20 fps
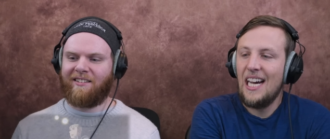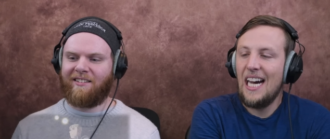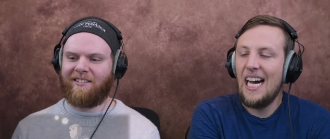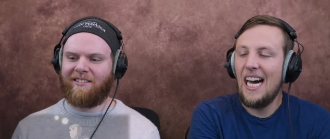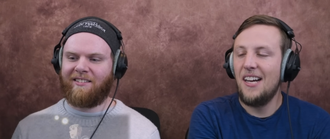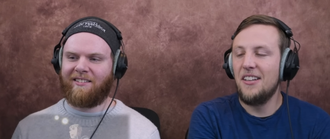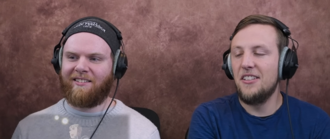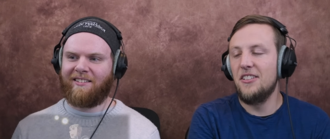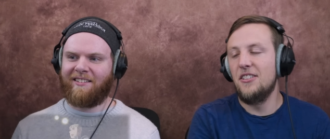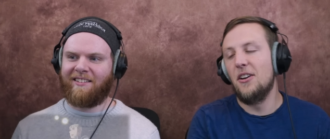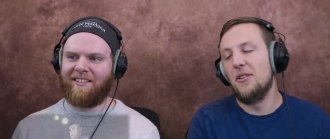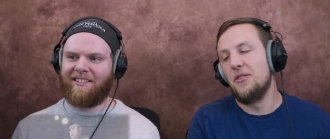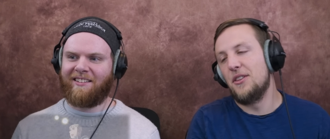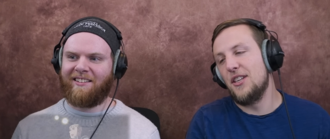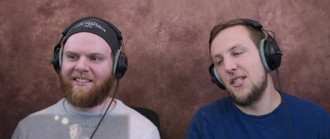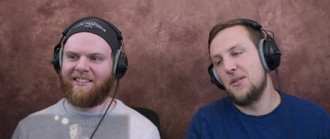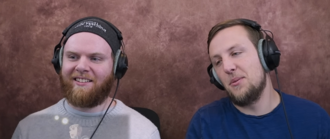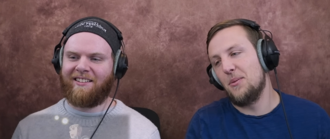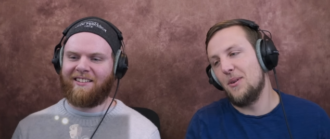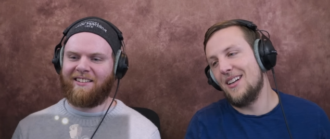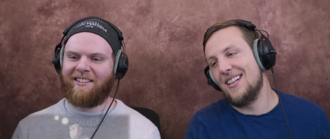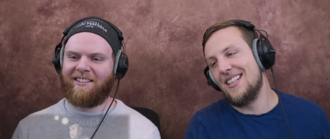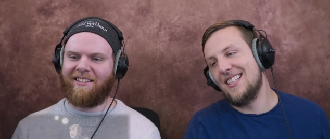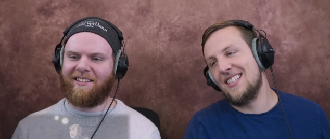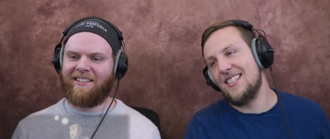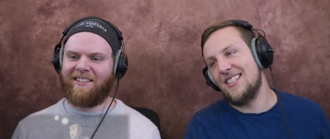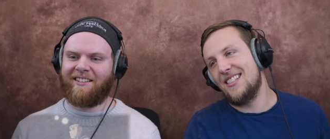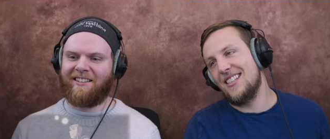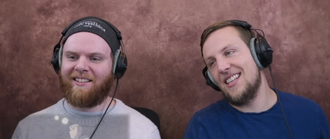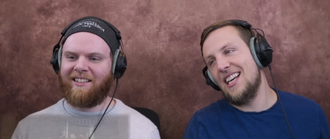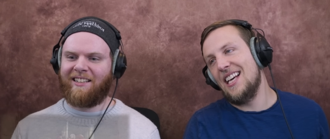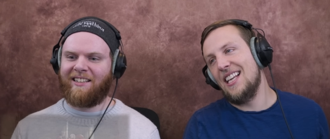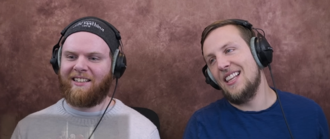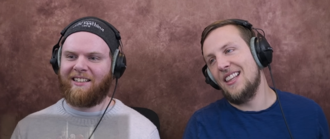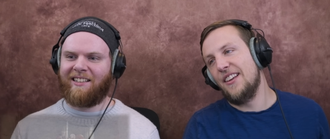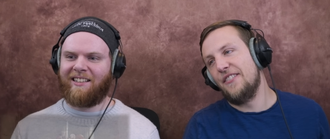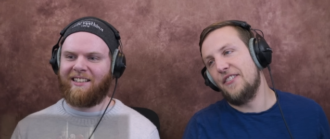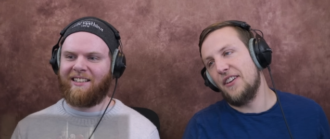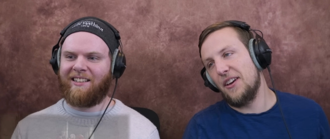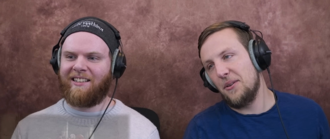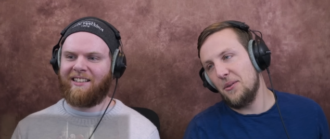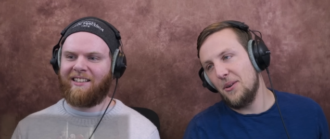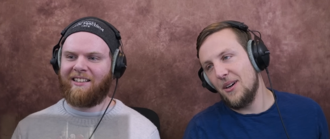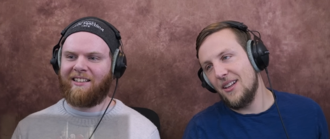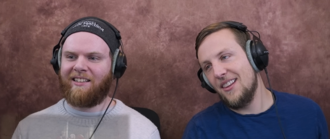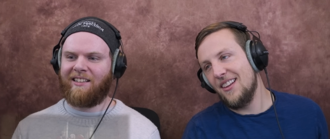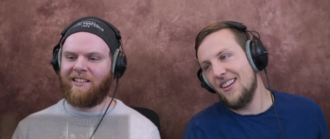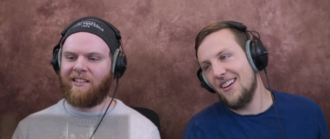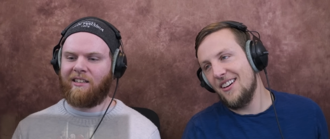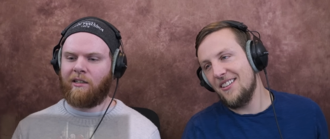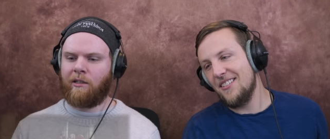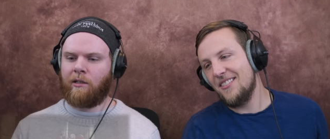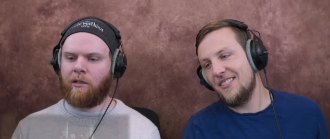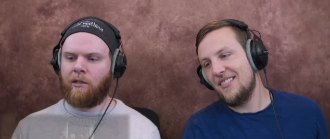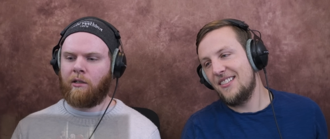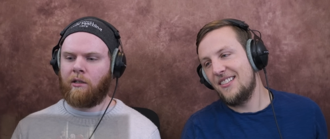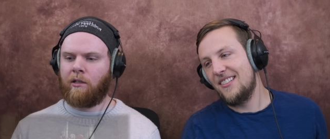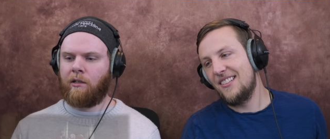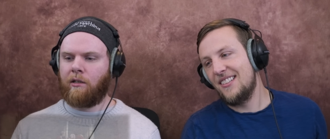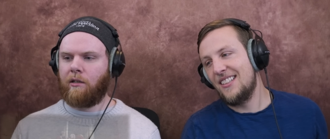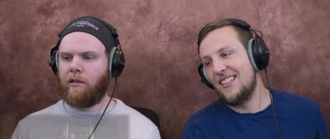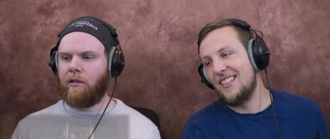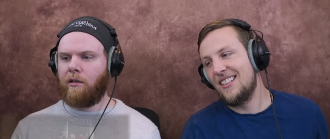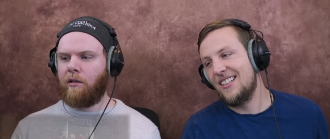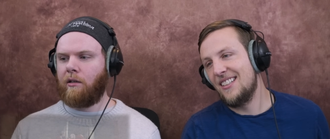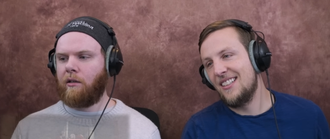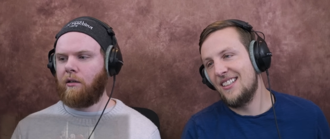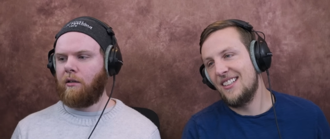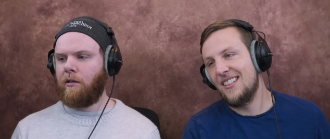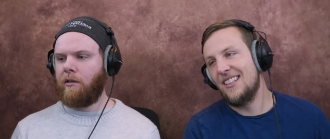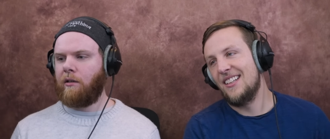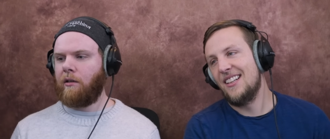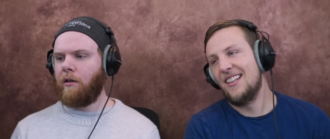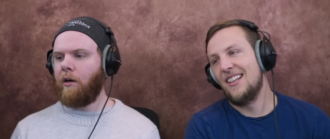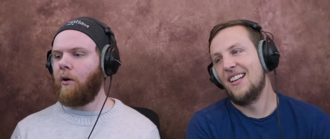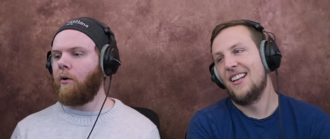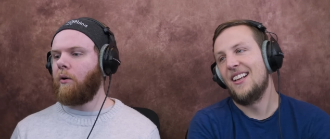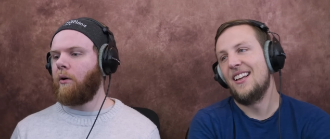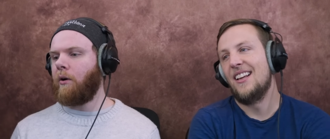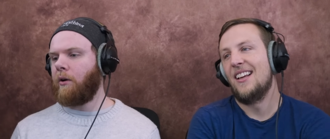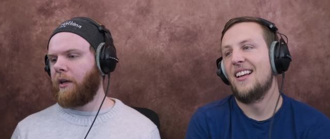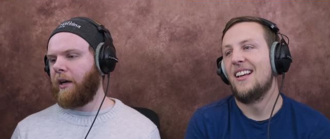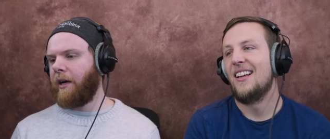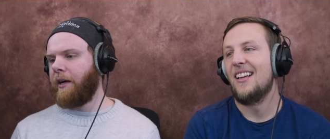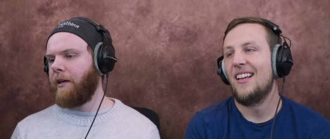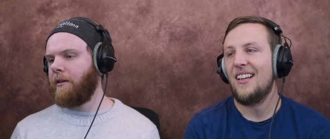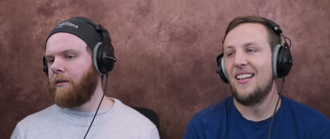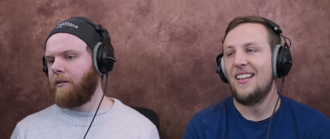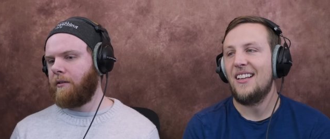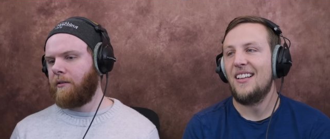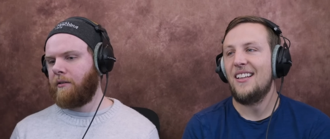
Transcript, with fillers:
Speaker 1: How do you know this one is a living one now? Oh, okay.